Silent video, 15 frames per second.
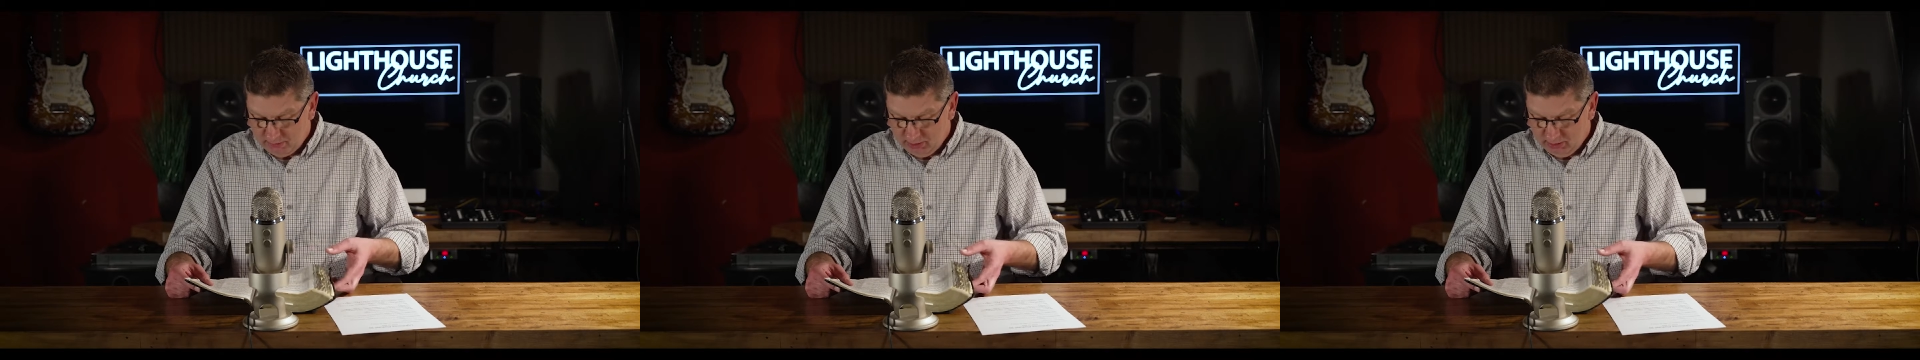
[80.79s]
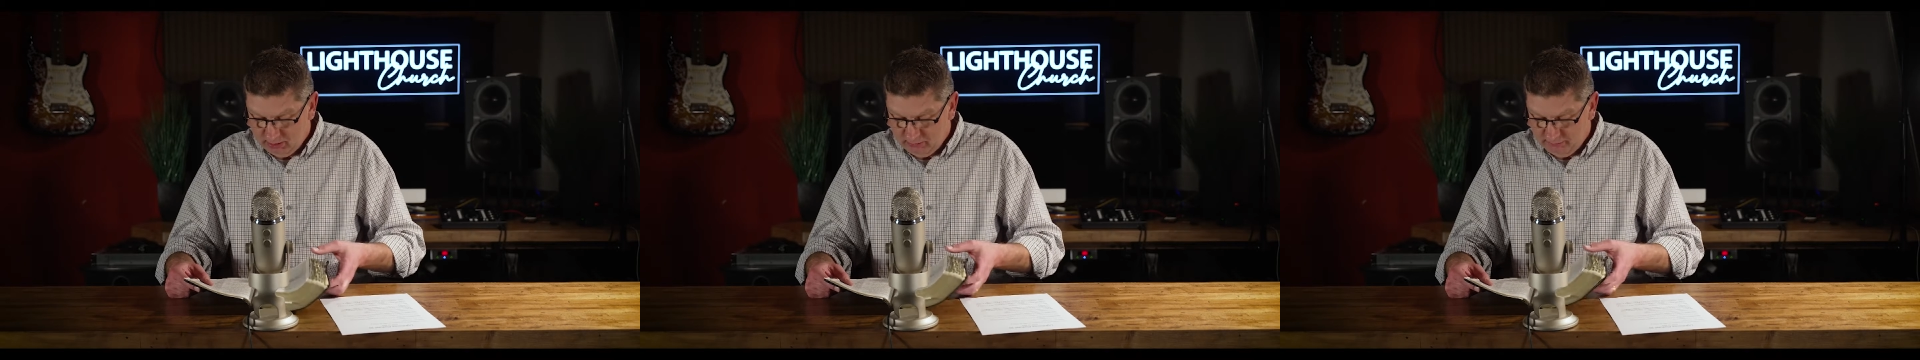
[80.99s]

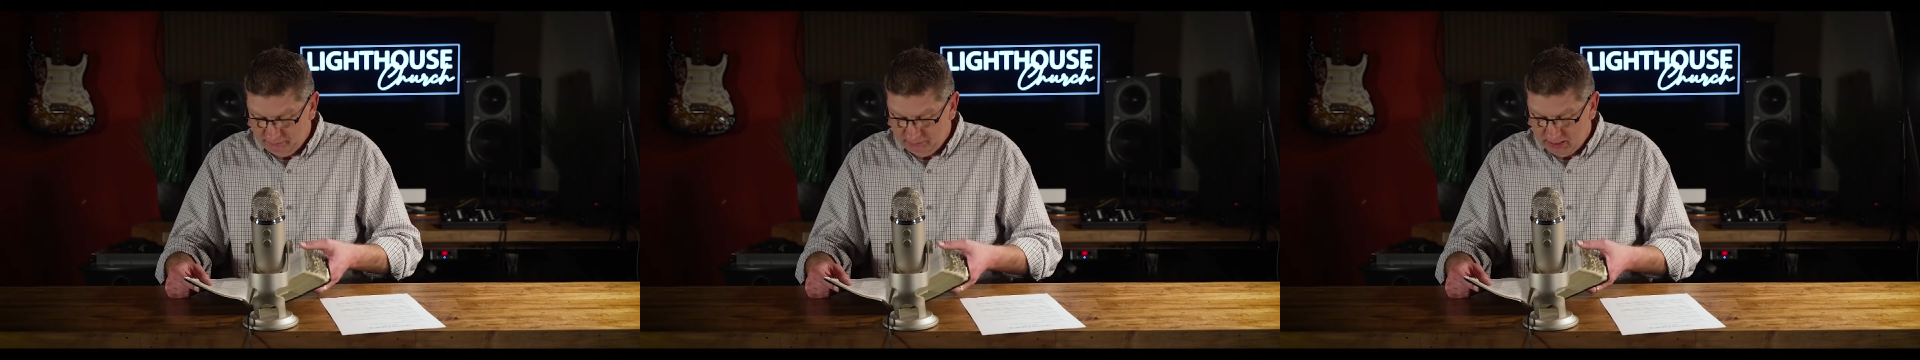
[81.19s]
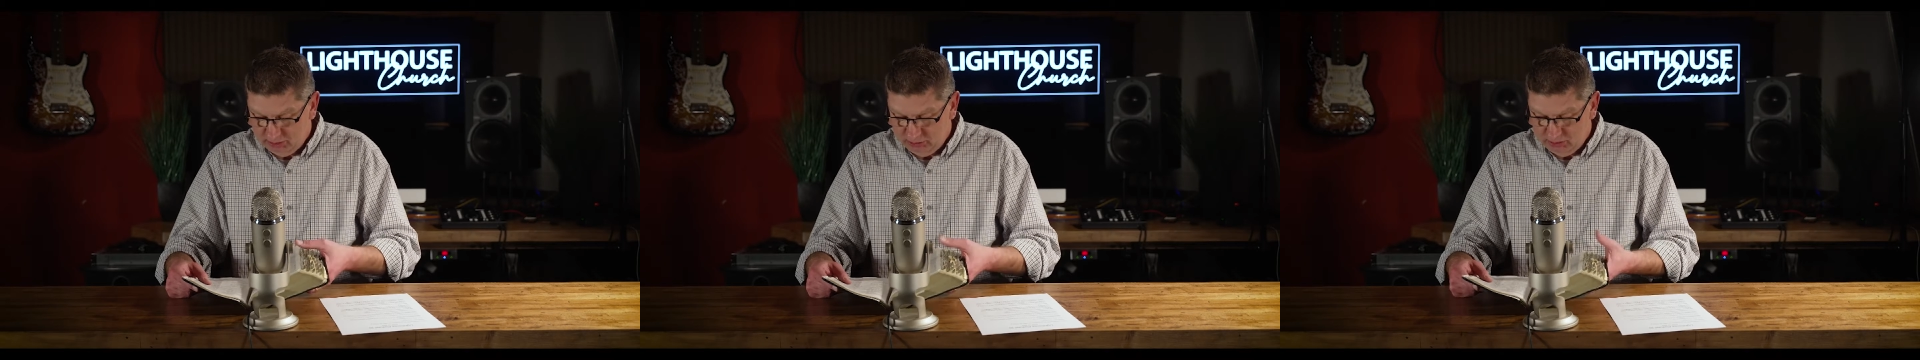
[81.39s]
into the
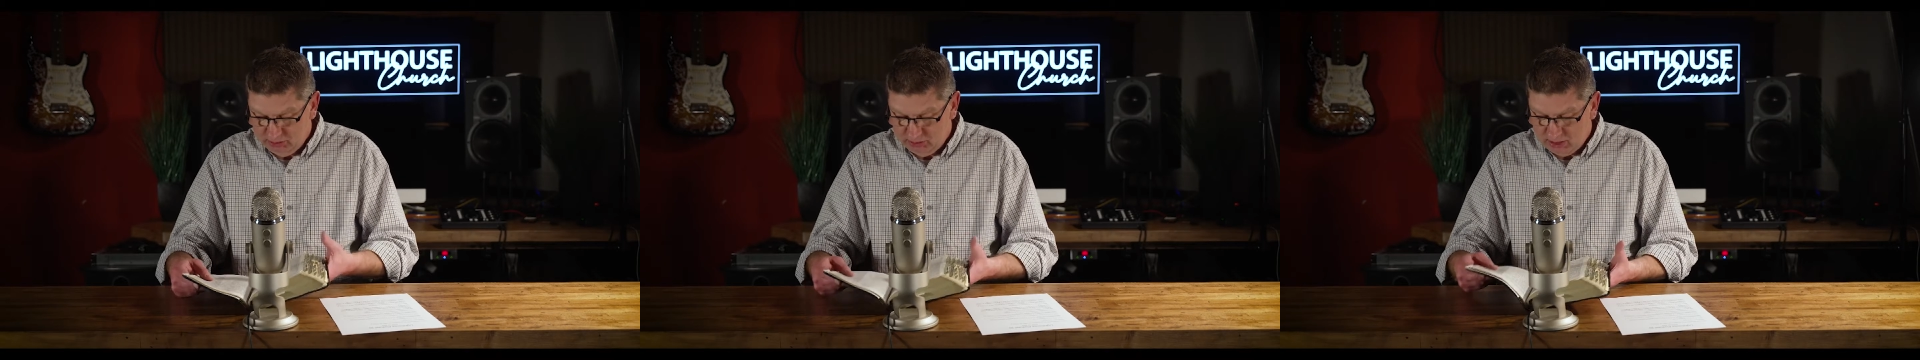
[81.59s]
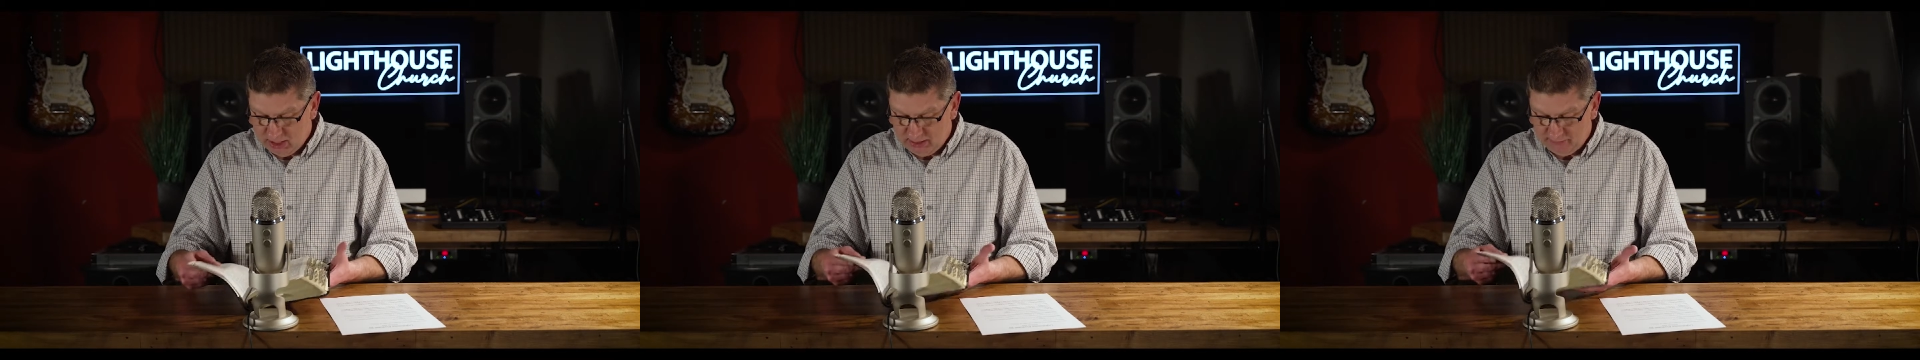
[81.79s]
flesh is
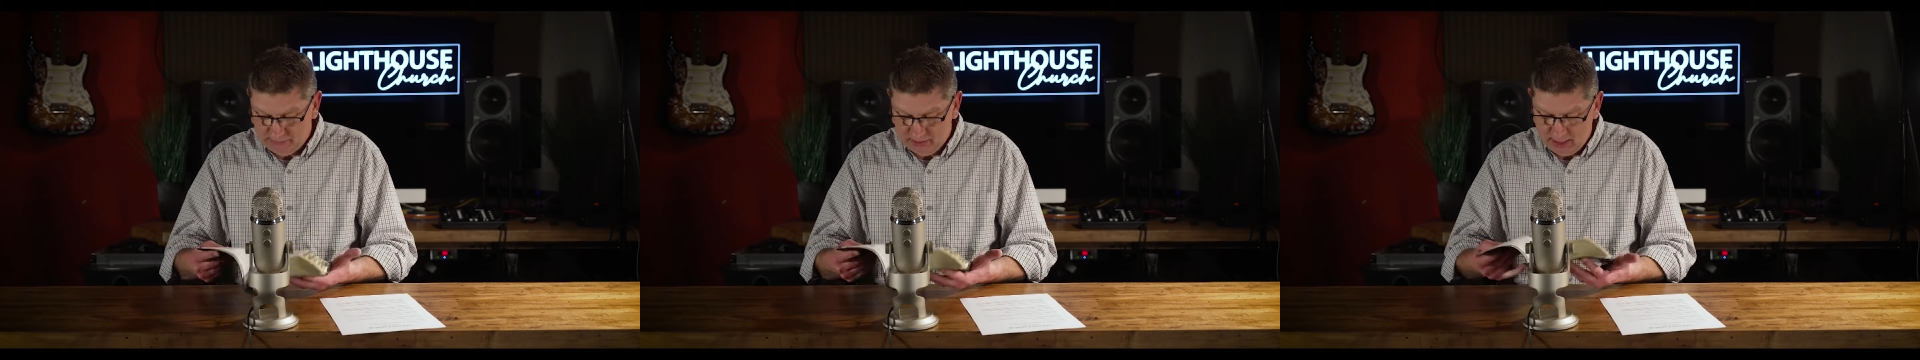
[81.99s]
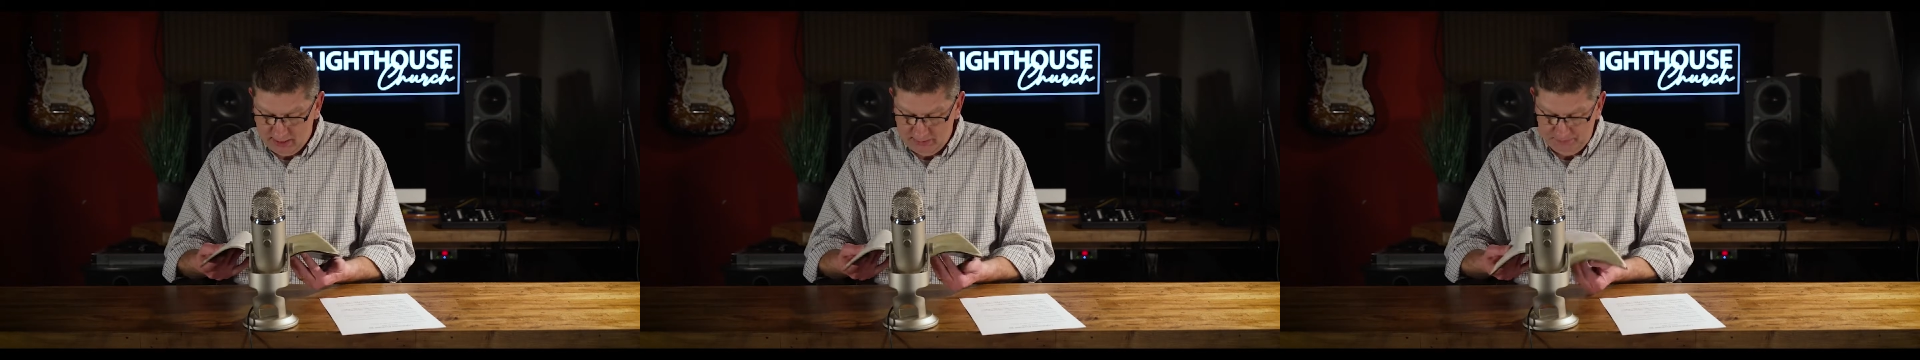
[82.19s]
not of
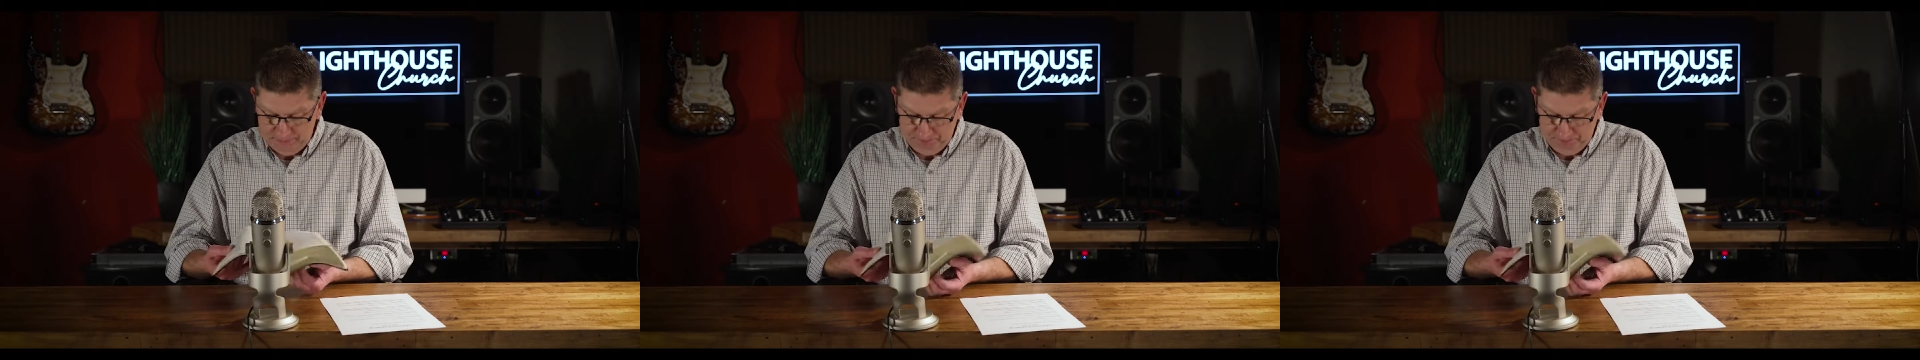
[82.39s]
God.